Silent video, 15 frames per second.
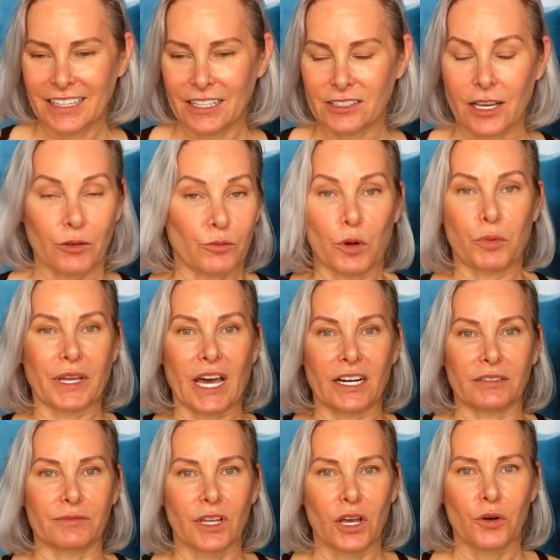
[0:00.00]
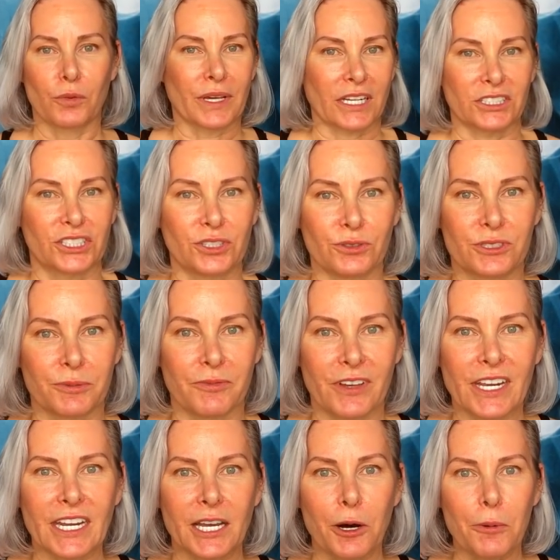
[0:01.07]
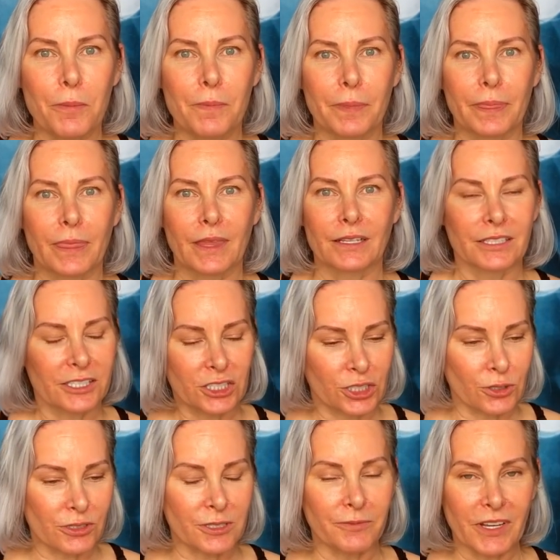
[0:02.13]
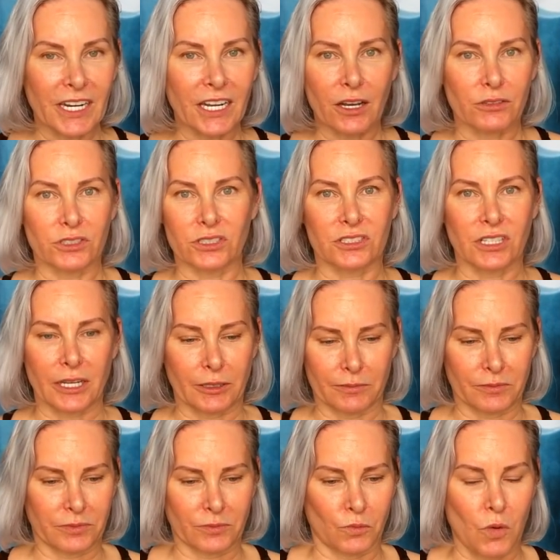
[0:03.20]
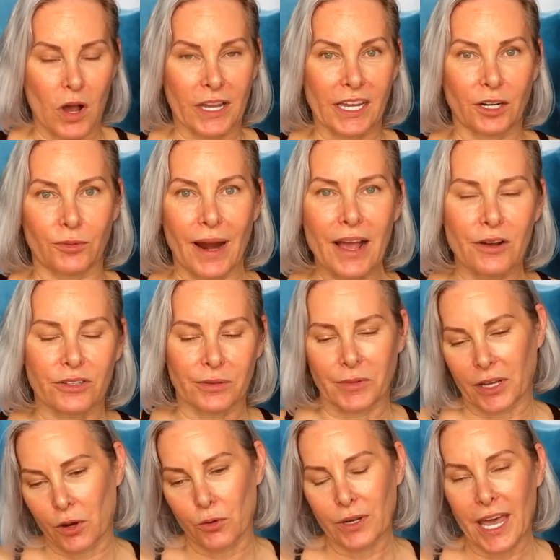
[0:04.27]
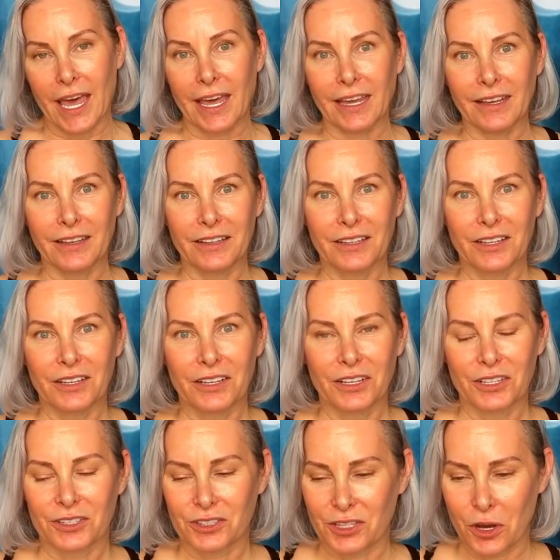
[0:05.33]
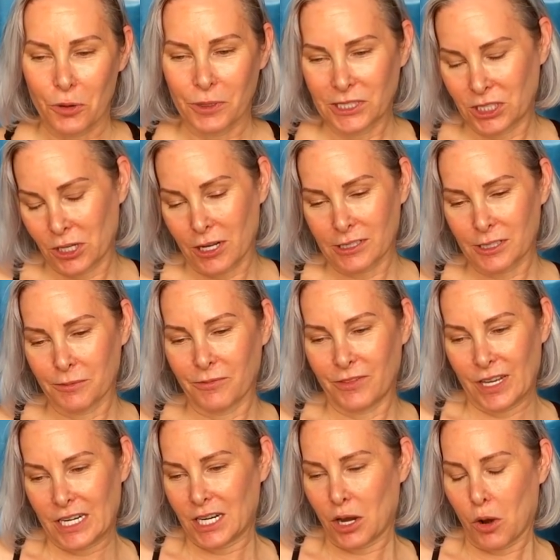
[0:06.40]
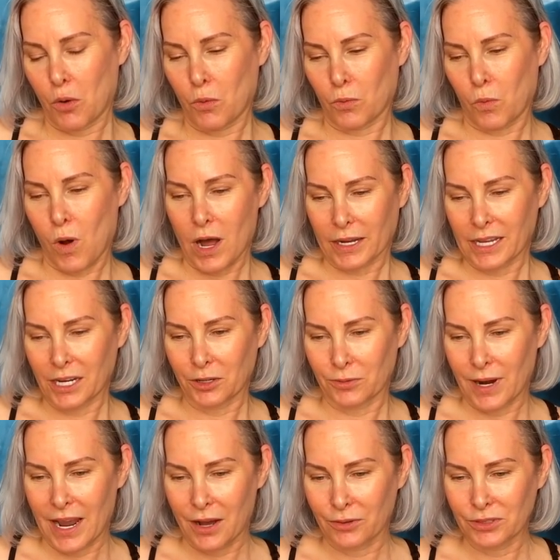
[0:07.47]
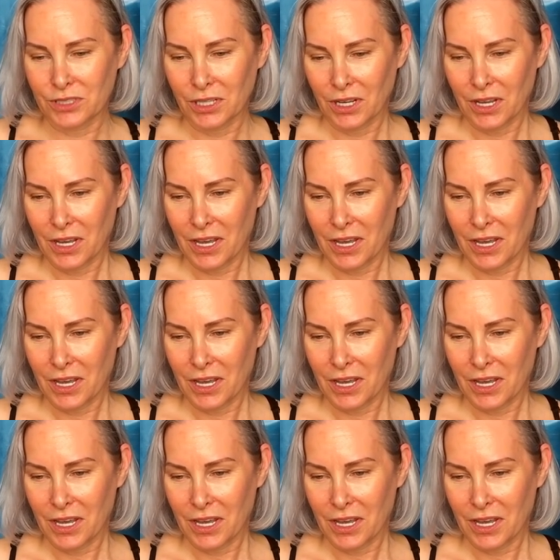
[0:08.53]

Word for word: he's like, well, we gotta, we gotta shoot some video. Let's shoot some video, just like walking around. I'm like, okay. So we shot some video walking around.